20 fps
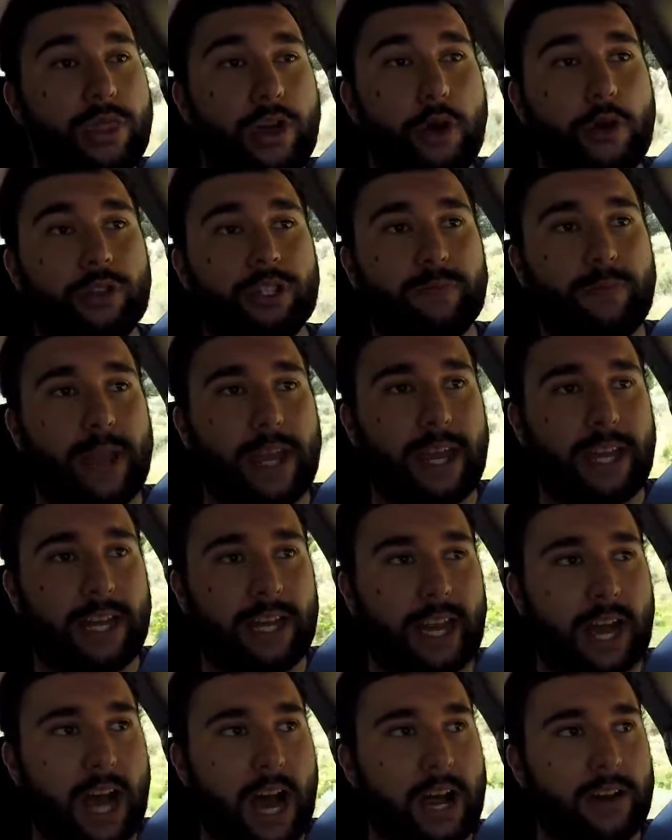Those made
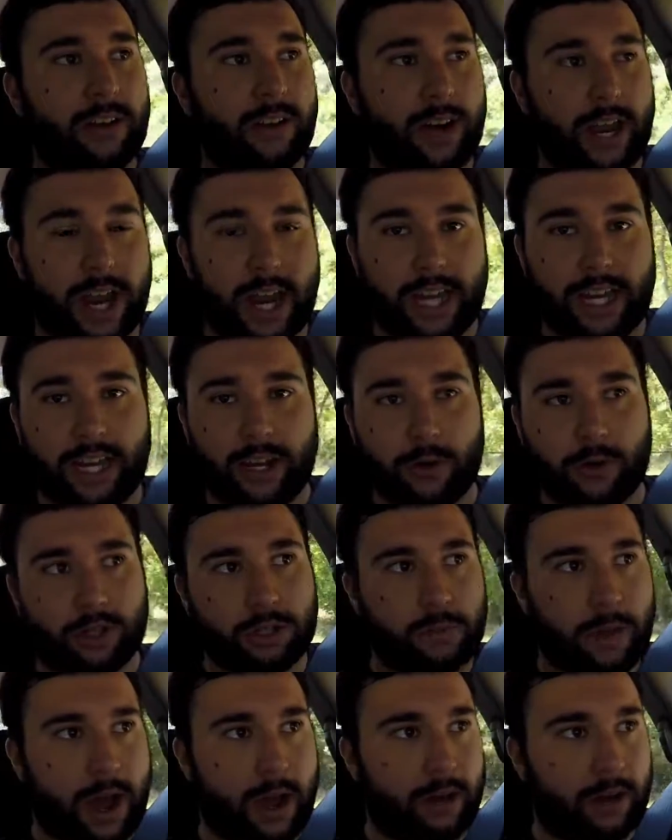180
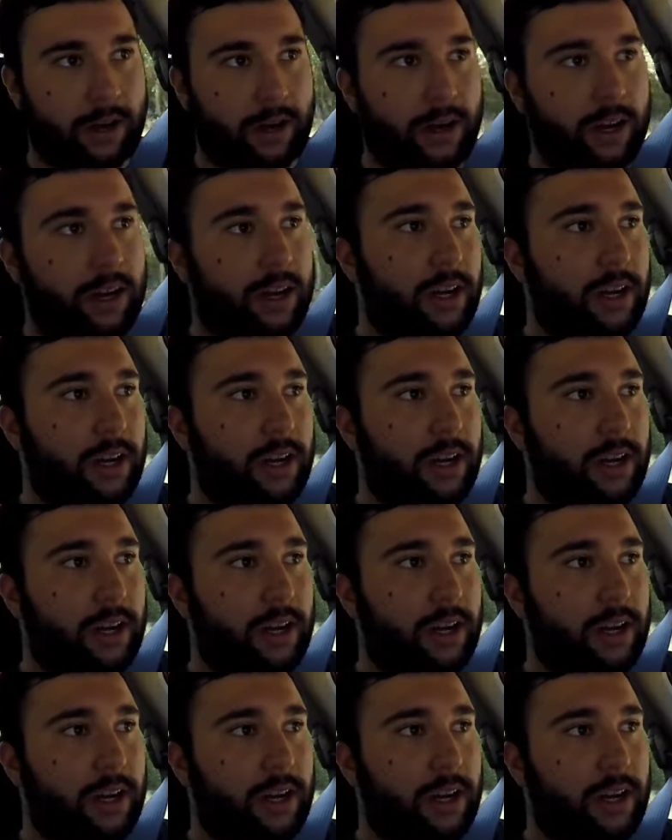horsepower.